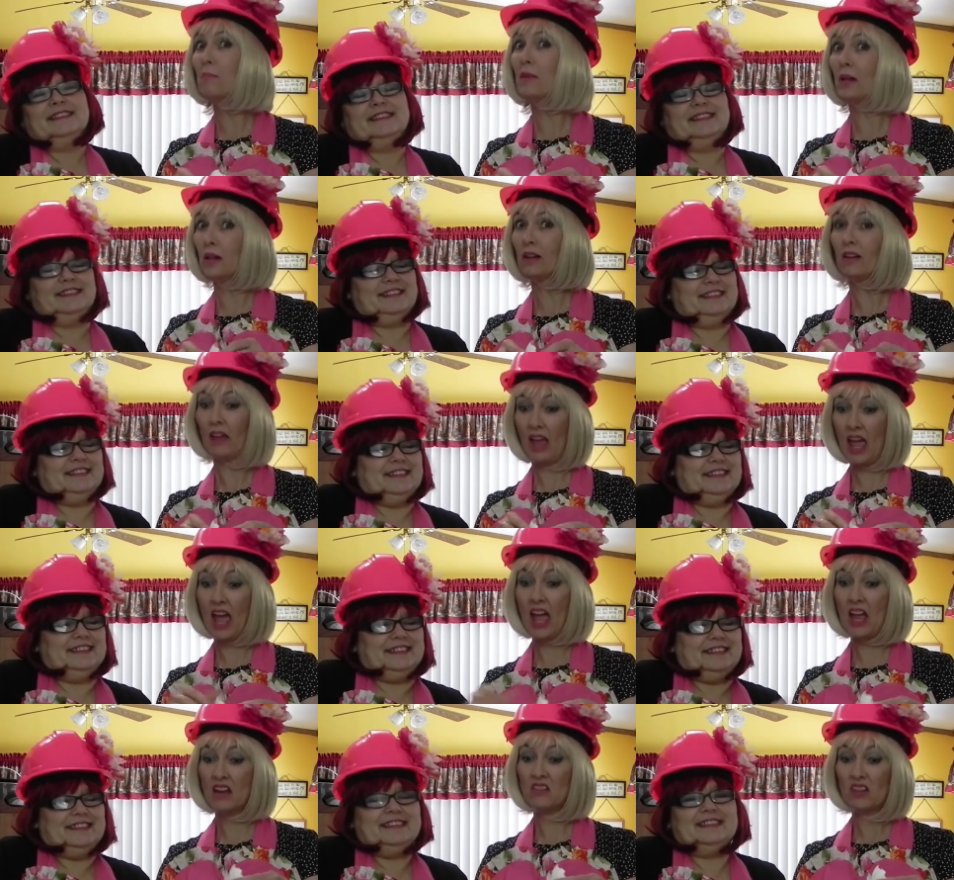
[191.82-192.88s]
Speaker 1: the milk
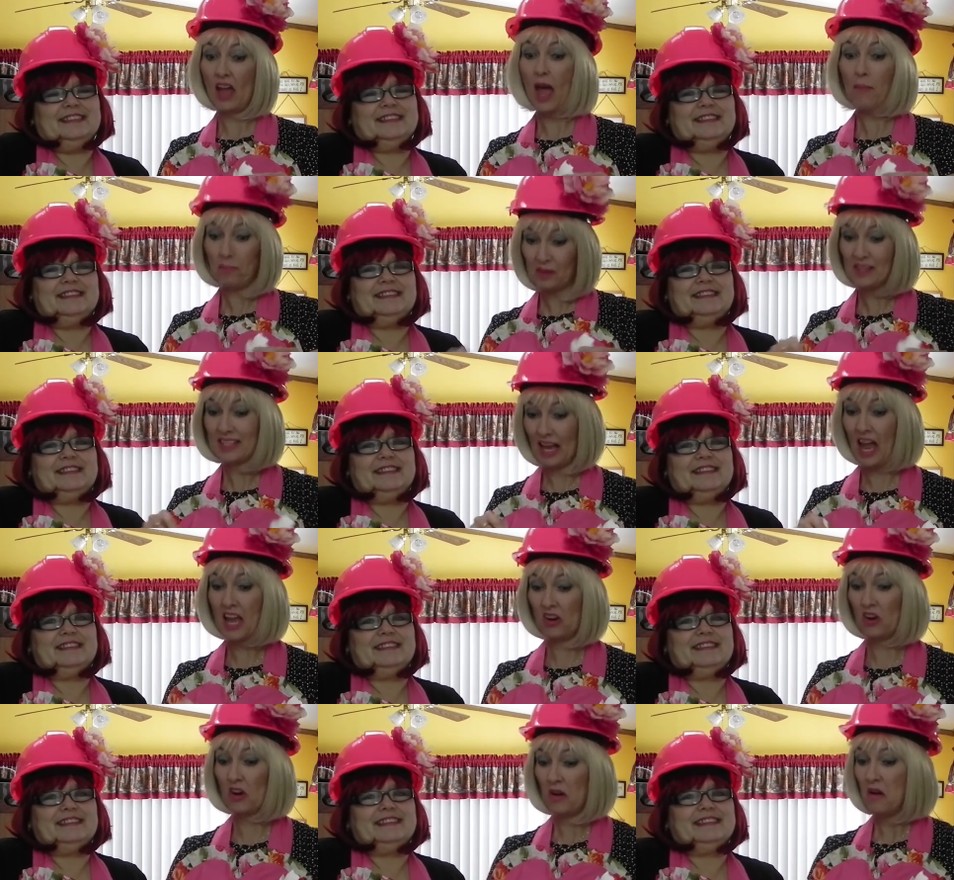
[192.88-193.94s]
and apple
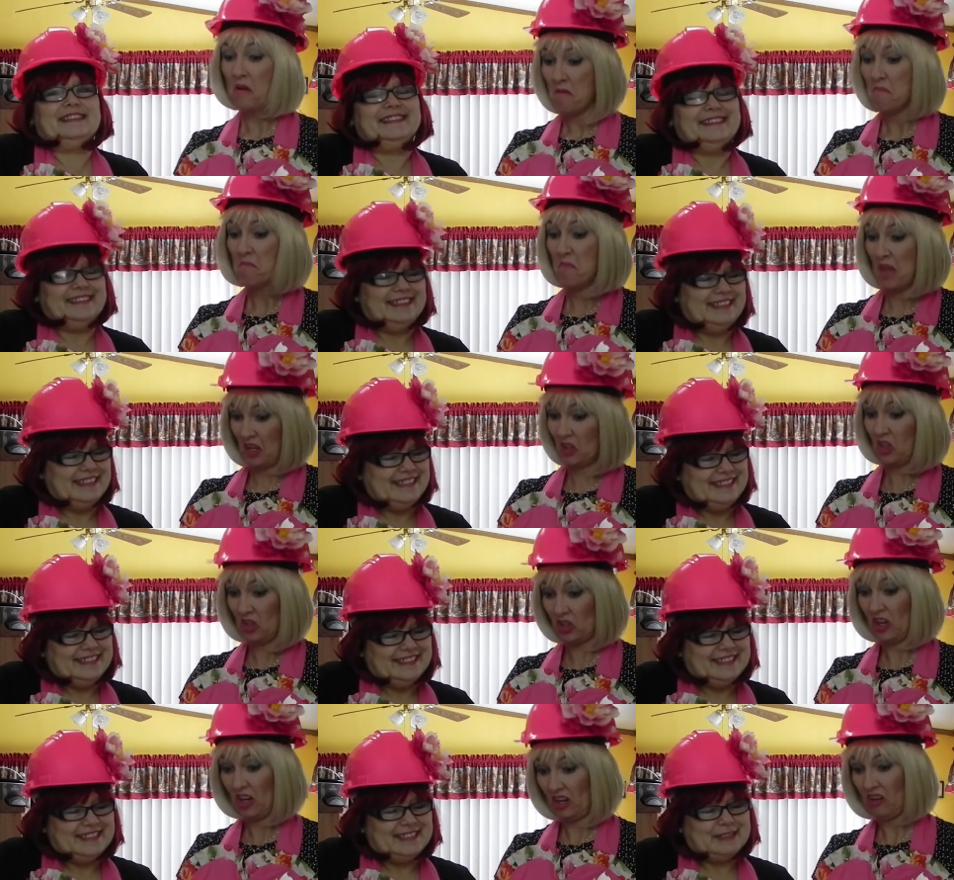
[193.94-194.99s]
cider
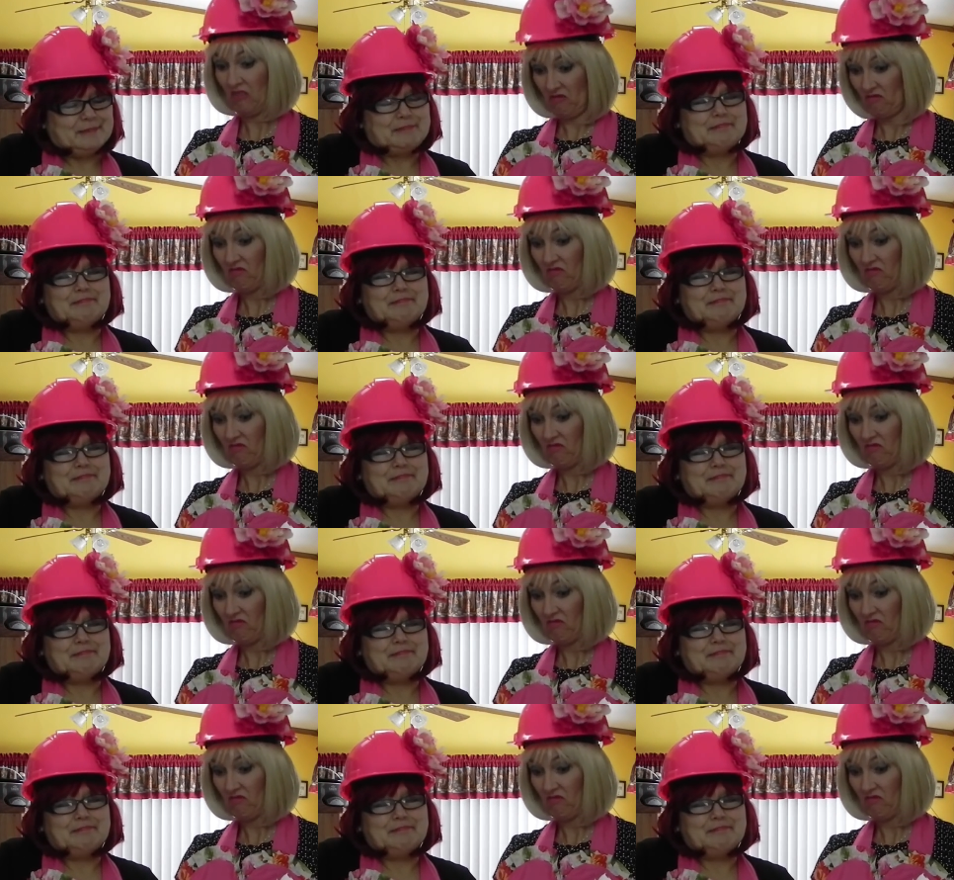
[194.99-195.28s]
mixture.